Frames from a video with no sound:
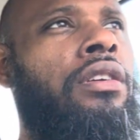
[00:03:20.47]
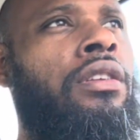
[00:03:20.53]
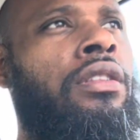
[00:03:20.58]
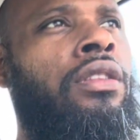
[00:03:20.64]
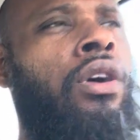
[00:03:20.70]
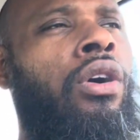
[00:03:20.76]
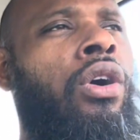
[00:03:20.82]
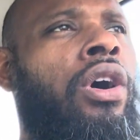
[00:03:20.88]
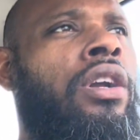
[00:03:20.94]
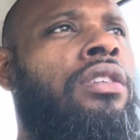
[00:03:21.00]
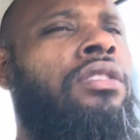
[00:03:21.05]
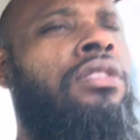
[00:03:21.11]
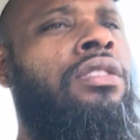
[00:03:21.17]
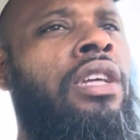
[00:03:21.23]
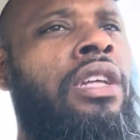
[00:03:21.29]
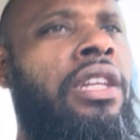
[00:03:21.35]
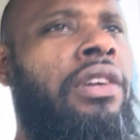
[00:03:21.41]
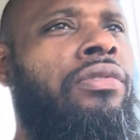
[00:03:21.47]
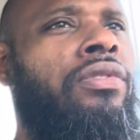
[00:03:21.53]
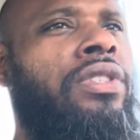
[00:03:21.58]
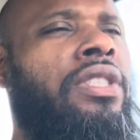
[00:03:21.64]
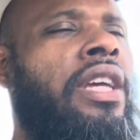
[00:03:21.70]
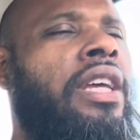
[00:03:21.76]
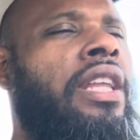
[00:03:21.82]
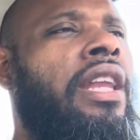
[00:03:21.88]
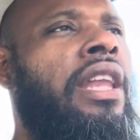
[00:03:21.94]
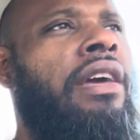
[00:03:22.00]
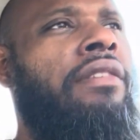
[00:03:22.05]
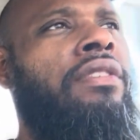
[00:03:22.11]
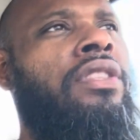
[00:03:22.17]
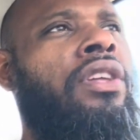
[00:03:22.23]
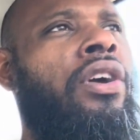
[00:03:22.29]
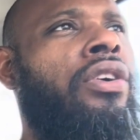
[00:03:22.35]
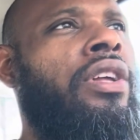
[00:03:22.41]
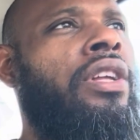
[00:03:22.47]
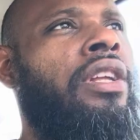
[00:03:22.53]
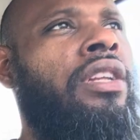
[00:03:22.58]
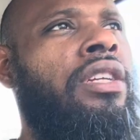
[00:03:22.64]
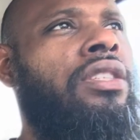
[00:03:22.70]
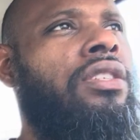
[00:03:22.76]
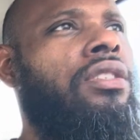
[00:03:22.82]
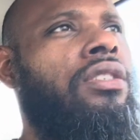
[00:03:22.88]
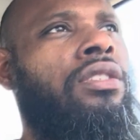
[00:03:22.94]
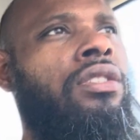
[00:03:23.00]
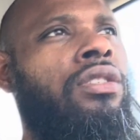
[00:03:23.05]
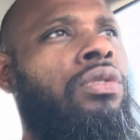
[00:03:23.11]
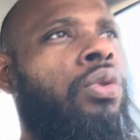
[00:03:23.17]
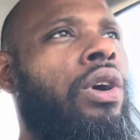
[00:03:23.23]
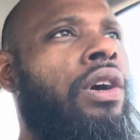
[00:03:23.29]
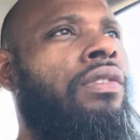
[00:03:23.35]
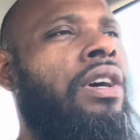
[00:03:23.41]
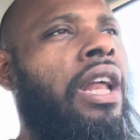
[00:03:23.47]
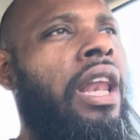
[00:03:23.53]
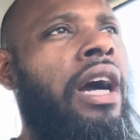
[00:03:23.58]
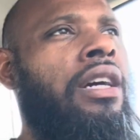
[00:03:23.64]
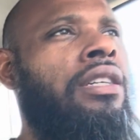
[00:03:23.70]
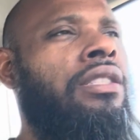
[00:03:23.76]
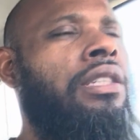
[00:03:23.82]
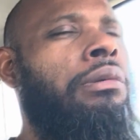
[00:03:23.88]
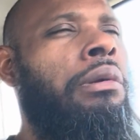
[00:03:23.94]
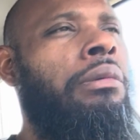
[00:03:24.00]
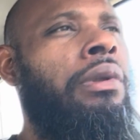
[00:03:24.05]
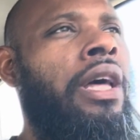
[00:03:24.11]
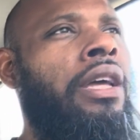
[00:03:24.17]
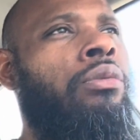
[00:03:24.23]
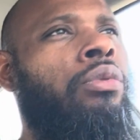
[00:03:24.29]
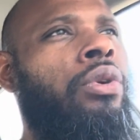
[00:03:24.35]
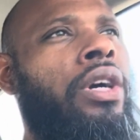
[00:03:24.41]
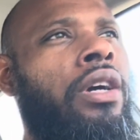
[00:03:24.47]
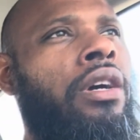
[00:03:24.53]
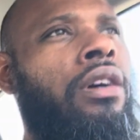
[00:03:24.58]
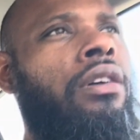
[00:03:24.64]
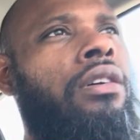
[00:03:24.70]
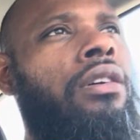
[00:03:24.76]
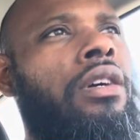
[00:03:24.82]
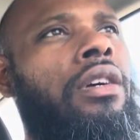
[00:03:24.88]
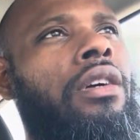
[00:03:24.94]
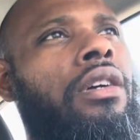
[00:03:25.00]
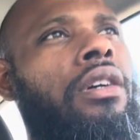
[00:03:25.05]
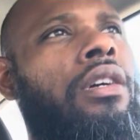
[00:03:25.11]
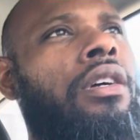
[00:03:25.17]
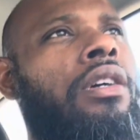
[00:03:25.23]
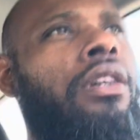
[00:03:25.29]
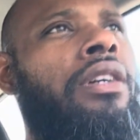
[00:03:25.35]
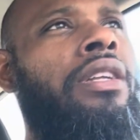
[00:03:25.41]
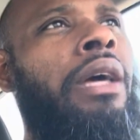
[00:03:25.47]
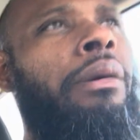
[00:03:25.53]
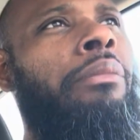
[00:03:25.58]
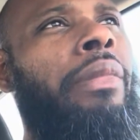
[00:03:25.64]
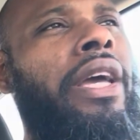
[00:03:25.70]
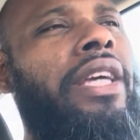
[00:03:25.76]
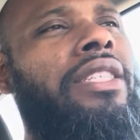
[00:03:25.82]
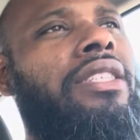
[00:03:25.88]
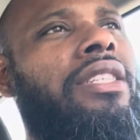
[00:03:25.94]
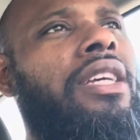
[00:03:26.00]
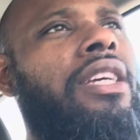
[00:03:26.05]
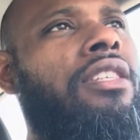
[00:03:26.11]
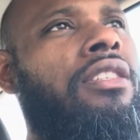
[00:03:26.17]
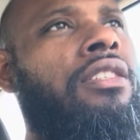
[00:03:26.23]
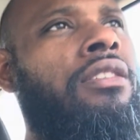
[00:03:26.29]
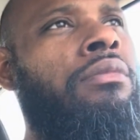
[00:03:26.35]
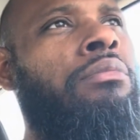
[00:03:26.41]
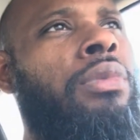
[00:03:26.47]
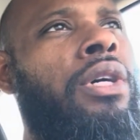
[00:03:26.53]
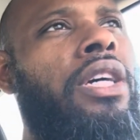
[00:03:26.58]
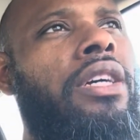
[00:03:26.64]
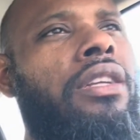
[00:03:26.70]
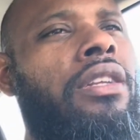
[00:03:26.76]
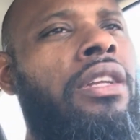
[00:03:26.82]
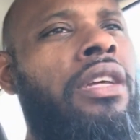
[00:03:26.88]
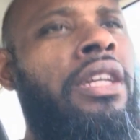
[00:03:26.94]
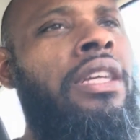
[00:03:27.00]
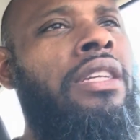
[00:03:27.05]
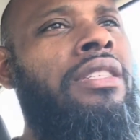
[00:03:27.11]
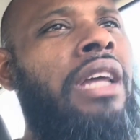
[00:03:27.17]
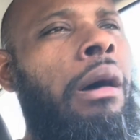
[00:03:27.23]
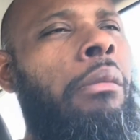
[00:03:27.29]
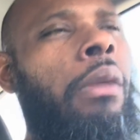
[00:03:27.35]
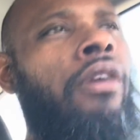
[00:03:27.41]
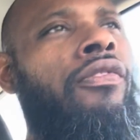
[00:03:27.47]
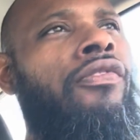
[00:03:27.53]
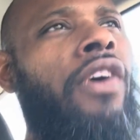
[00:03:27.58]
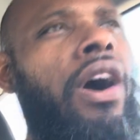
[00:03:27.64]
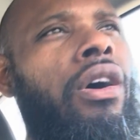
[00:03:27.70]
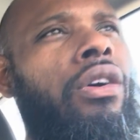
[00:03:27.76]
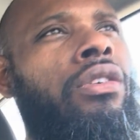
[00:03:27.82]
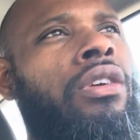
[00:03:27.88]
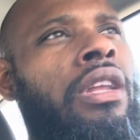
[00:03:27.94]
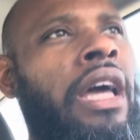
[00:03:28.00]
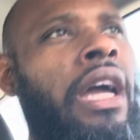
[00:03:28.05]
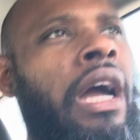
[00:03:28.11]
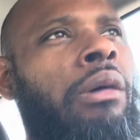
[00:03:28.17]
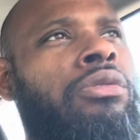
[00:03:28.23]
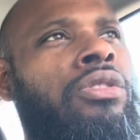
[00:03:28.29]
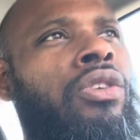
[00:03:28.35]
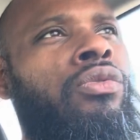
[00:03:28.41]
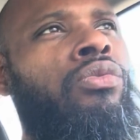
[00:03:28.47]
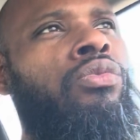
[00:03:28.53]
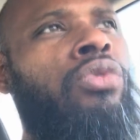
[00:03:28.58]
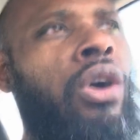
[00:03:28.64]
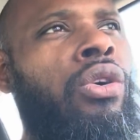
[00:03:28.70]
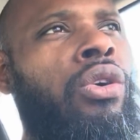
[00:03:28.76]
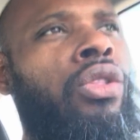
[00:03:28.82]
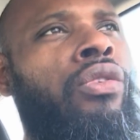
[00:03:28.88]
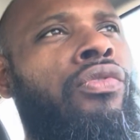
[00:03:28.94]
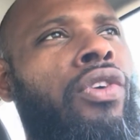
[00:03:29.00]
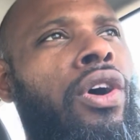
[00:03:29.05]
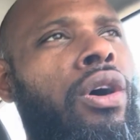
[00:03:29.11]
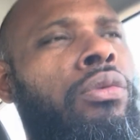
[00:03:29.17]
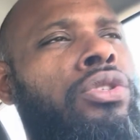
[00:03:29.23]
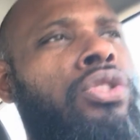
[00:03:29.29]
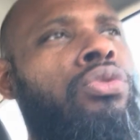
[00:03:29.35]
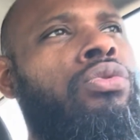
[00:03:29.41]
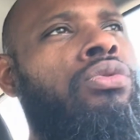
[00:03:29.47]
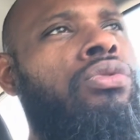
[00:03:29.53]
The order delivery said 11:30 and it's 12 o'clock or something. I'm like, well, that makes sense, but it's not my fault. Like, I was on the phone with you